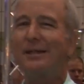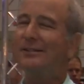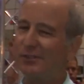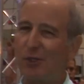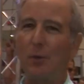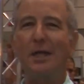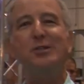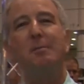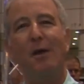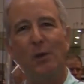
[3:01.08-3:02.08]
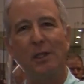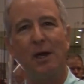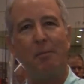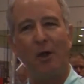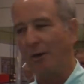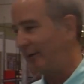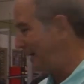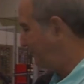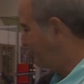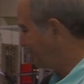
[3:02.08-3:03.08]
Just don't let your mother-in-law borrow it.
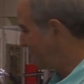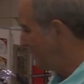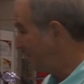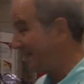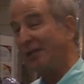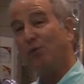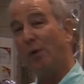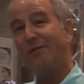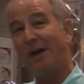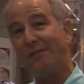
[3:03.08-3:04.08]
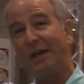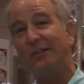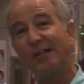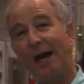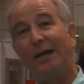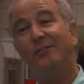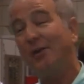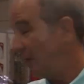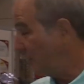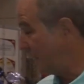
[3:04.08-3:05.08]
But that 25N size,
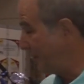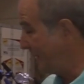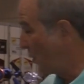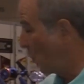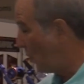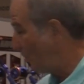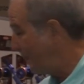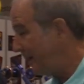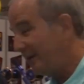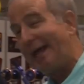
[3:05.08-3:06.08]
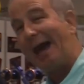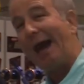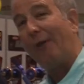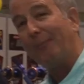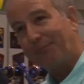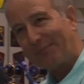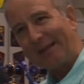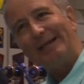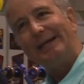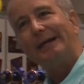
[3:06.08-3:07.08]
gonna be cool. Now,
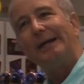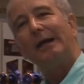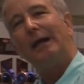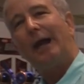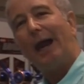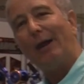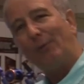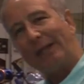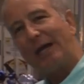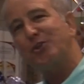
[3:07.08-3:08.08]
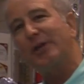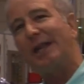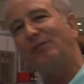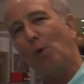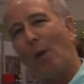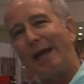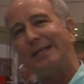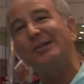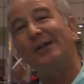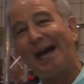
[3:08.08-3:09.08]
I realize you're gonna have to
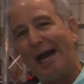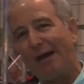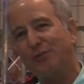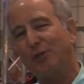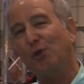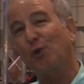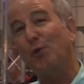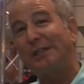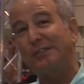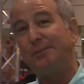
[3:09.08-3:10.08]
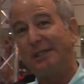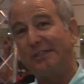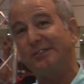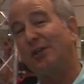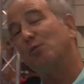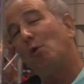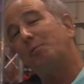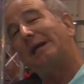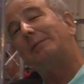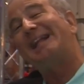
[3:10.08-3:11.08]
wait till after Christmas, so you won't
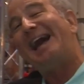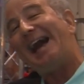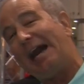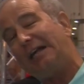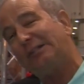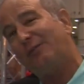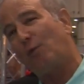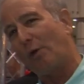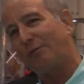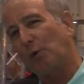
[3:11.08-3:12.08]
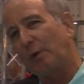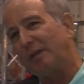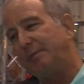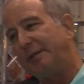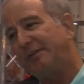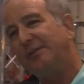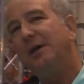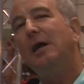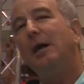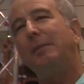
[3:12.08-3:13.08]
be able to ask for it for Christmas.
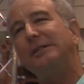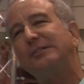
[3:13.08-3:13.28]
But